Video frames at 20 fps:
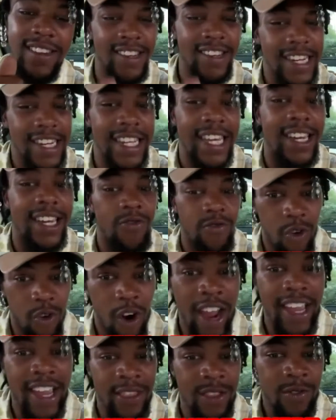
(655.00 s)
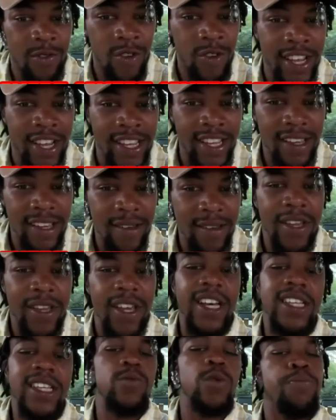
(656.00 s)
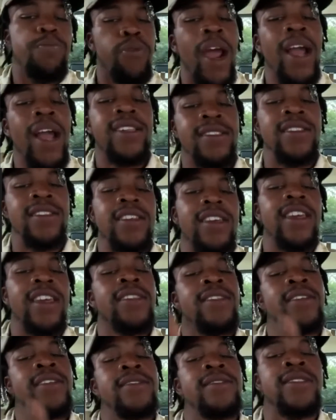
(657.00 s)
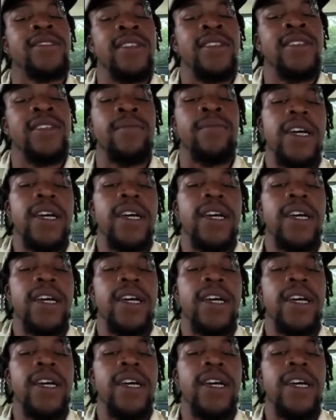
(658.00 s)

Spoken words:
did it right in the ring, because we practiced it in the gym.